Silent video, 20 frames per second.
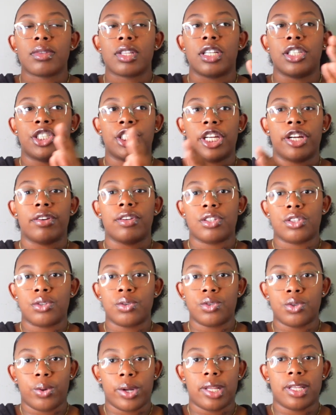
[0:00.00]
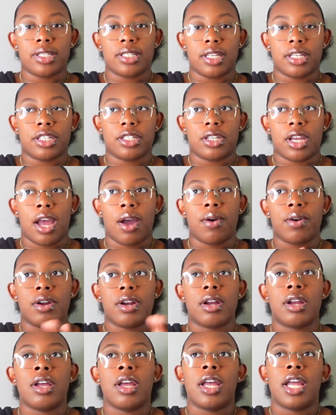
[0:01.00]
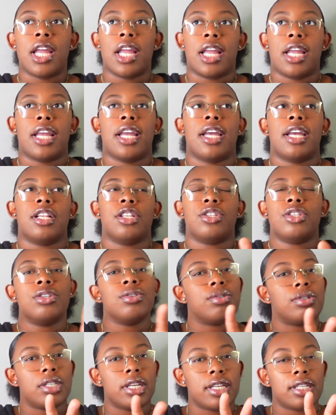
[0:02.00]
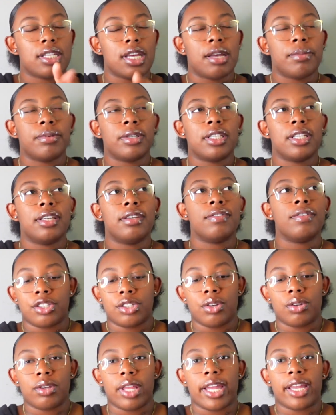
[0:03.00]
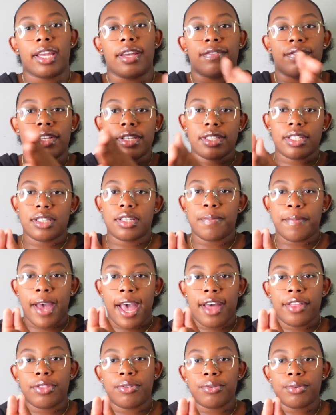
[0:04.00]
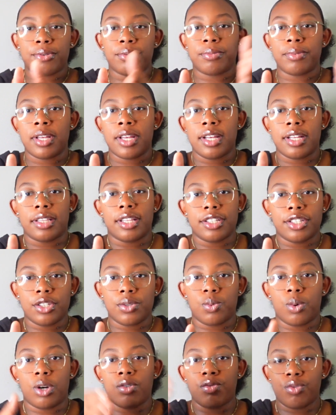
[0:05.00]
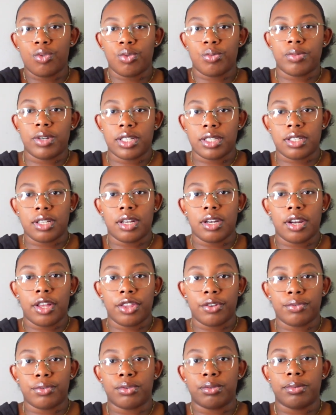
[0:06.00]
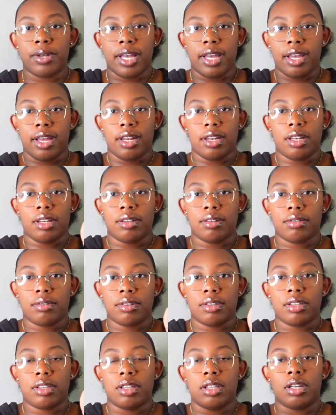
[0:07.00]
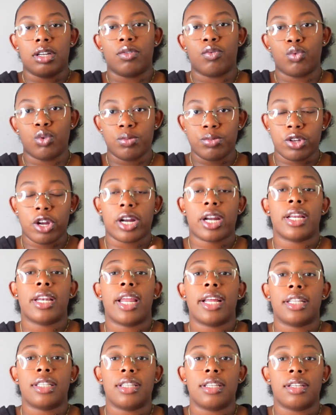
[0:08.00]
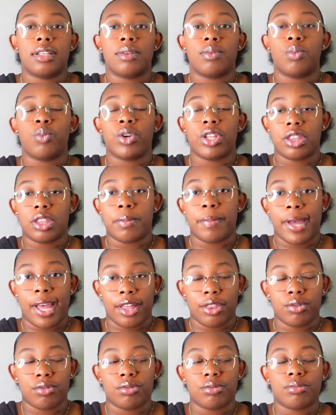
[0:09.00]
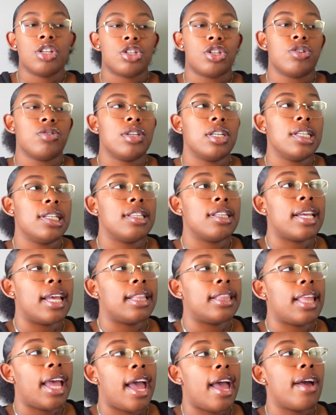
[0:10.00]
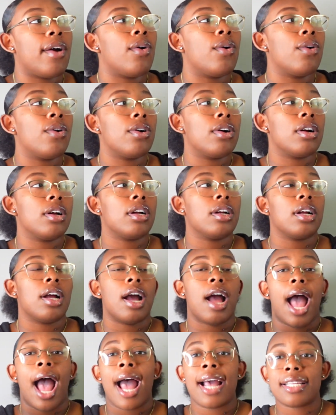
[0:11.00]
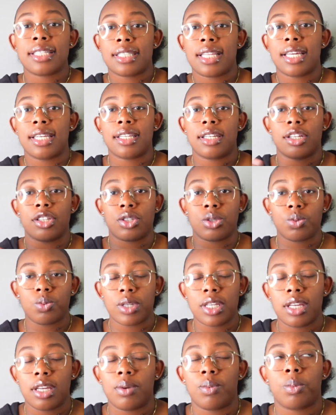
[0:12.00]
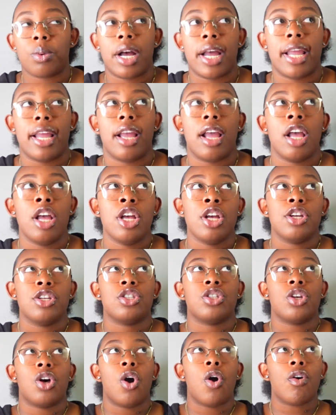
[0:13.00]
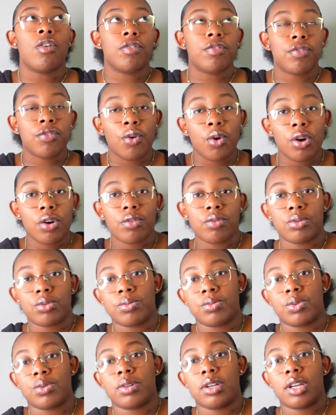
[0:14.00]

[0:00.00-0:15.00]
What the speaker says: sharing 2 toilets and a shower and 2 sinks, I believe. So like, if this is the bathroom, this is one room, this is another room, and the rooms are connected with the bathroom. So you can either get that, or I stayed in a suite in White, so 4 rooms were